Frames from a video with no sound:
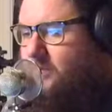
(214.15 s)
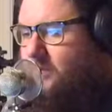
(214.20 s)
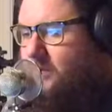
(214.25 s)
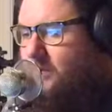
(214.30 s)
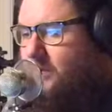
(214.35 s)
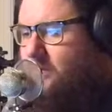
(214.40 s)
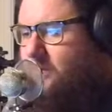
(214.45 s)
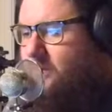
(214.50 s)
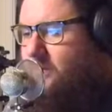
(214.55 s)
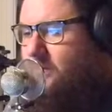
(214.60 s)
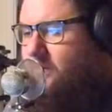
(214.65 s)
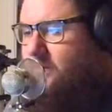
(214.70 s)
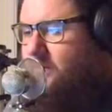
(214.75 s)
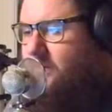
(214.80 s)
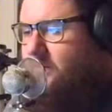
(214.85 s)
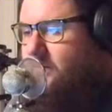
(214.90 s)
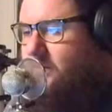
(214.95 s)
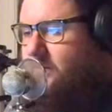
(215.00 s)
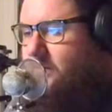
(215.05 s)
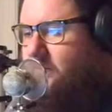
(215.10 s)

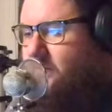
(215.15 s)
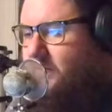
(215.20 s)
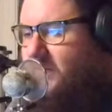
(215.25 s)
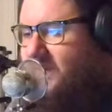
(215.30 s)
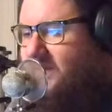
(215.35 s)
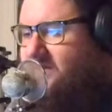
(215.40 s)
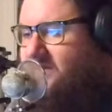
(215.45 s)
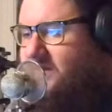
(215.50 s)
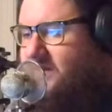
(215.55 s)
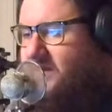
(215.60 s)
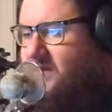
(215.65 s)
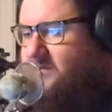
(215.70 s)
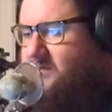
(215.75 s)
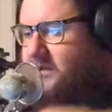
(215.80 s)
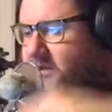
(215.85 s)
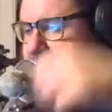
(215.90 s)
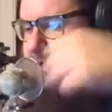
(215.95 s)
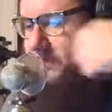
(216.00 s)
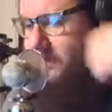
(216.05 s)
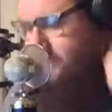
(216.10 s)
on my
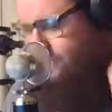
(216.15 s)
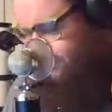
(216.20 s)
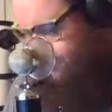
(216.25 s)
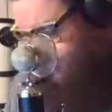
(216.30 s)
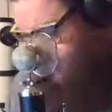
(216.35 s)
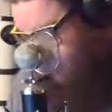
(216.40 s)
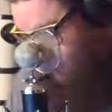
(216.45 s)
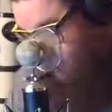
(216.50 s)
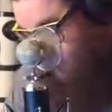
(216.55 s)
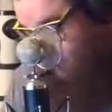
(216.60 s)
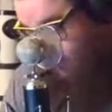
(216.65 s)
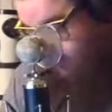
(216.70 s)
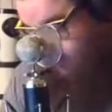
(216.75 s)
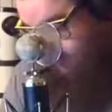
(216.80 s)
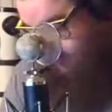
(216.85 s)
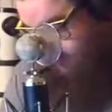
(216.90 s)
timeline. Yep.